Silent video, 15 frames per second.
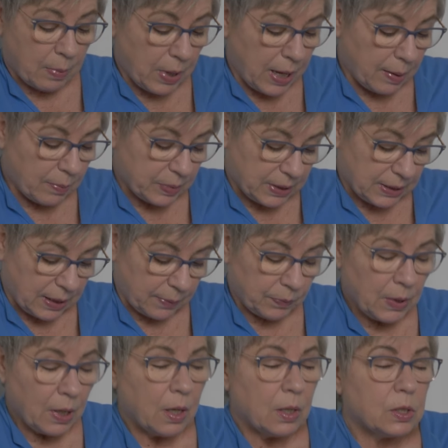empty.
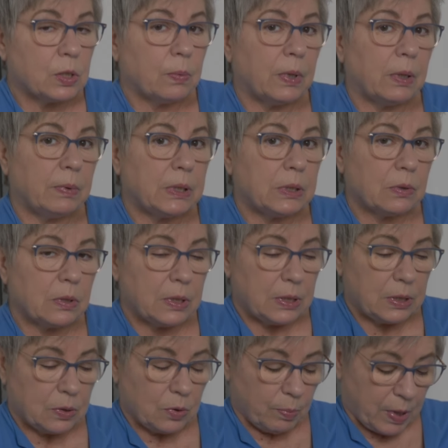So what are we going
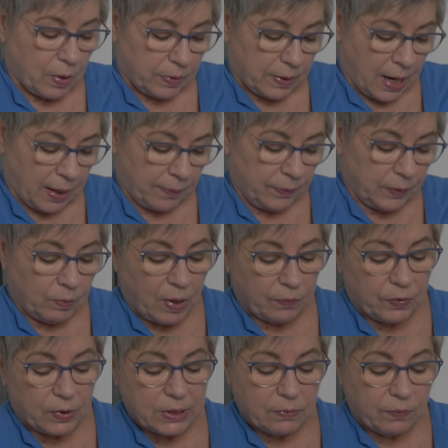to do about that? Well,
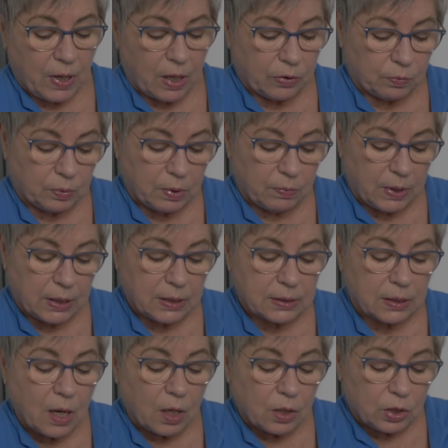first of all, 3
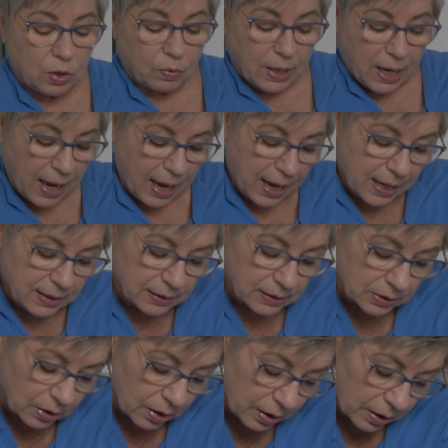weeks, you can
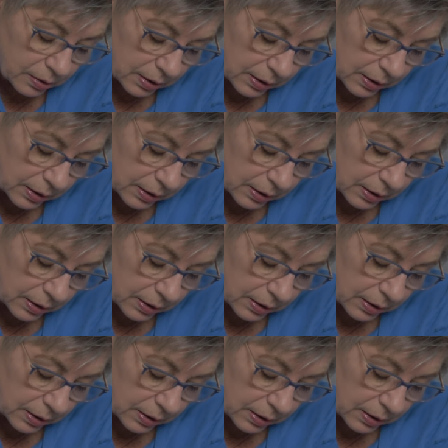start